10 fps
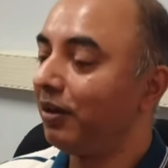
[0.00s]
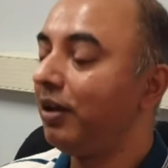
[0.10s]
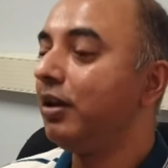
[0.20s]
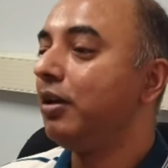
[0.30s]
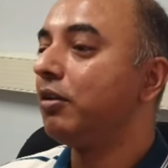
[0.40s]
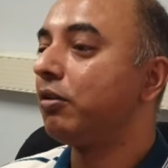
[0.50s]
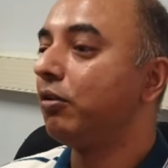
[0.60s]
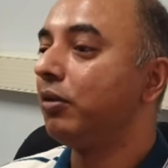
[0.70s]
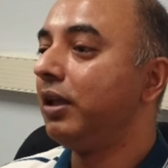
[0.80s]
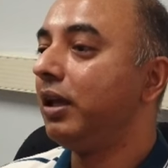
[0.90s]
Okay,
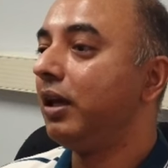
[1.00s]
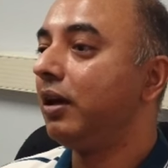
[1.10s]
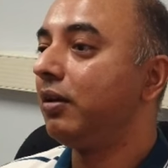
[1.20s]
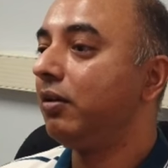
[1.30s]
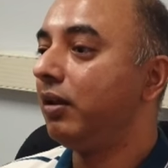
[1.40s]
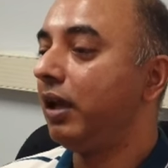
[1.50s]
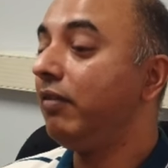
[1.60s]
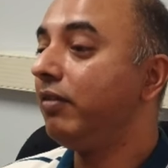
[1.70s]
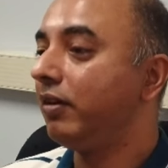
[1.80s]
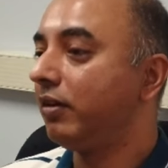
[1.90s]
so they are
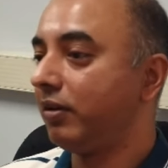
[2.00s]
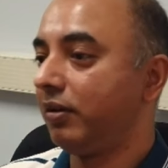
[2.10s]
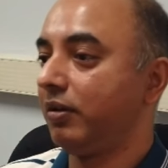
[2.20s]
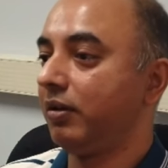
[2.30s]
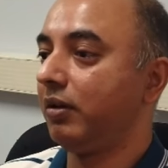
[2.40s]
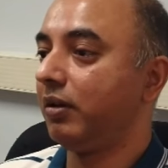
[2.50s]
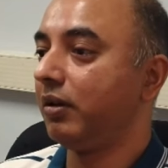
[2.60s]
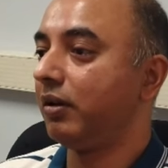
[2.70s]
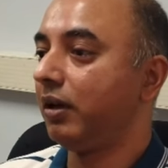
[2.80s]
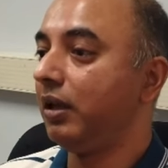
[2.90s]
never
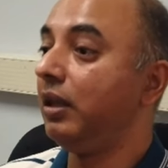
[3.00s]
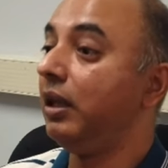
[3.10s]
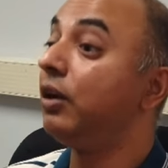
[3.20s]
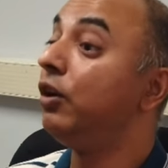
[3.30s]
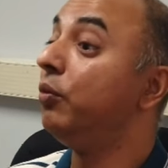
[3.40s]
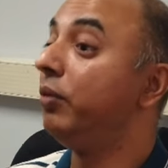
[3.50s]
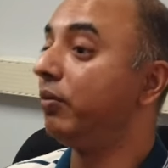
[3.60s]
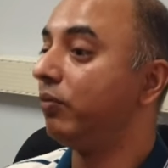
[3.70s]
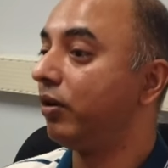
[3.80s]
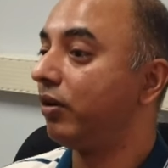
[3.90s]
in
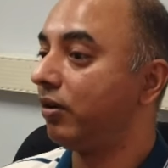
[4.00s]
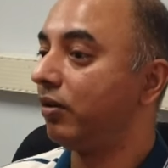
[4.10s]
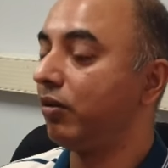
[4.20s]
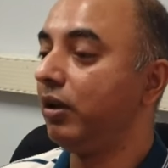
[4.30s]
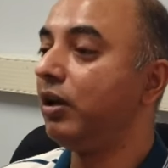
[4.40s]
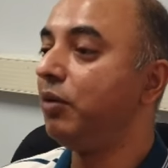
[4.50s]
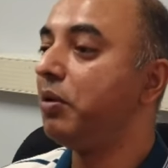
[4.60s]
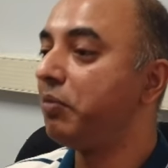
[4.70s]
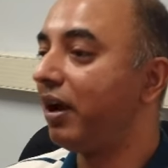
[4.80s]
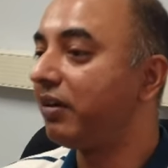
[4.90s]
equilibrium.
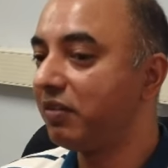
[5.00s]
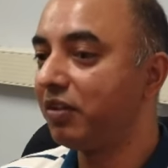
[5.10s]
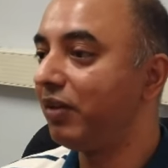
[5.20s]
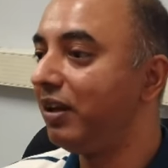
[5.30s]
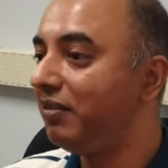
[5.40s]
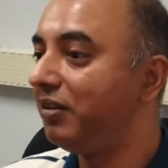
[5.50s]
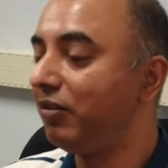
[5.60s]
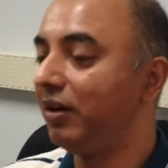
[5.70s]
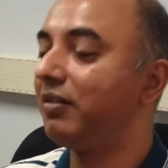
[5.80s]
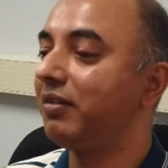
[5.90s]
Equilibrium reactions are very easy
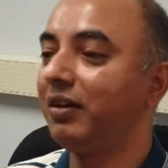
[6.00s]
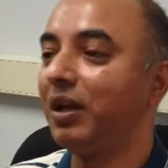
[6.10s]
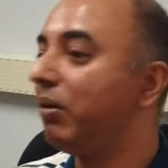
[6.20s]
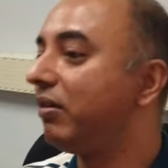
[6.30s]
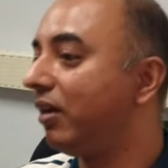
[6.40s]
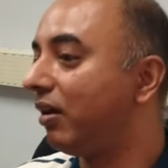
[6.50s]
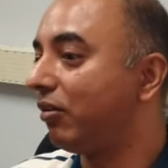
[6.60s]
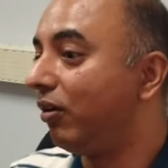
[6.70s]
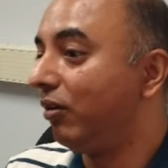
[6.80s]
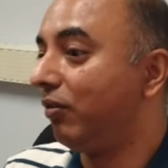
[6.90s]
to understand. Chemistry
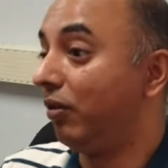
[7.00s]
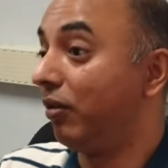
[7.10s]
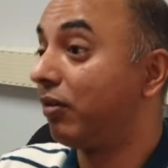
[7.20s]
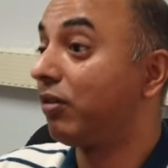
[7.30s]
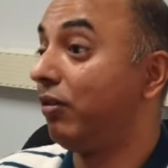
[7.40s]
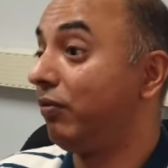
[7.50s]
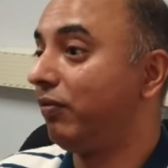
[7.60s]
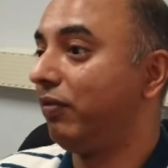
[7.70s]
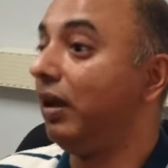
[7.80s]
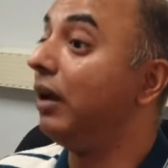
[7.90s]
has all lots
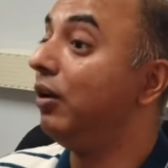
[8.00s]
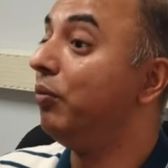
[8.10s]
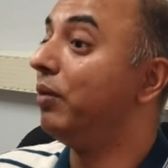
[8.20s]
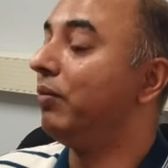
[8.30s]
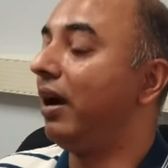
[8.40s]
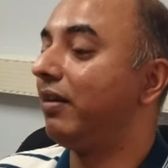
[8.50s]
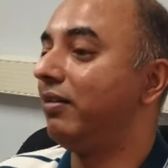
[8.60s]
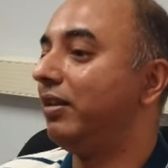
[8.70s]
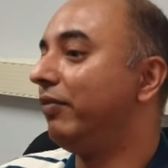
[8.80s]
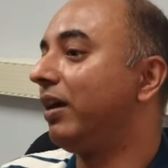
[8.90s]
of equilibrium
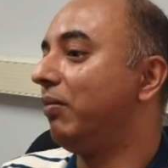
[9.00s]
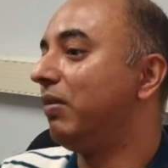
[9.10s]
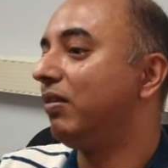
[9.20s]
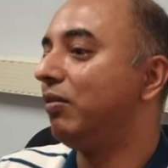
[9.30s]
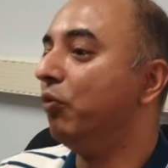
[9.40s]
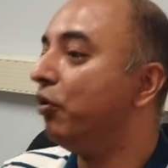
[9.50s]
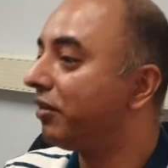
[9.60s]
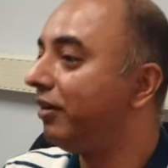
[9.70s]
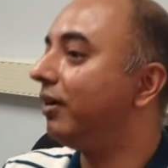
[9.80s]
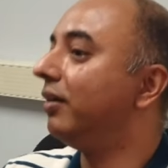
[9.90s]
reactions. In fact, chemistry is
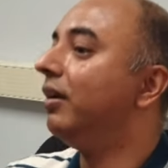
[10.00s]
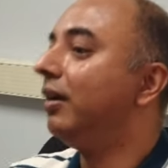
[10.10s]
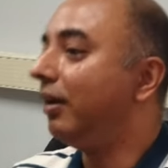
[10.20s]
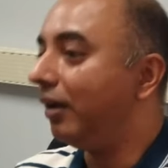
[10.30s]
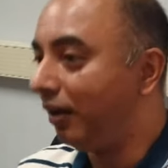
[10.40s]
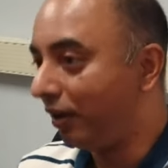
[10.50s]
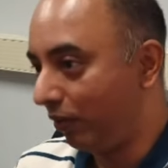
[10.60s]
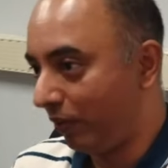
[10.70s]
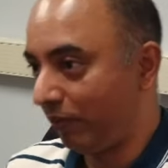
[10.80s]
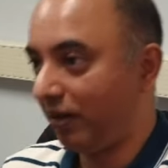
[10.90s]
mostly done in
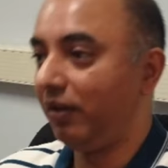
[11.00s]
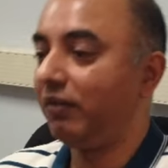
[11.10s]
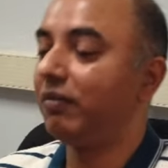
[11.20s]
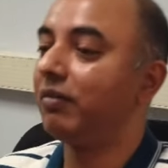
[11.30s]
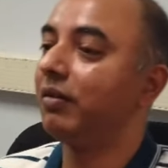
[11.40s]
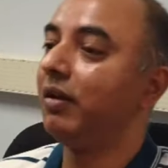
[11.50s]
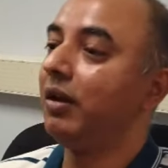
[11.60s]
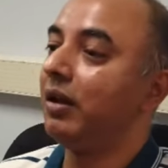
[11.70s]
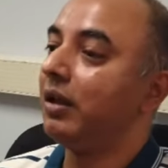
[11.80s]
equilibrium conditions.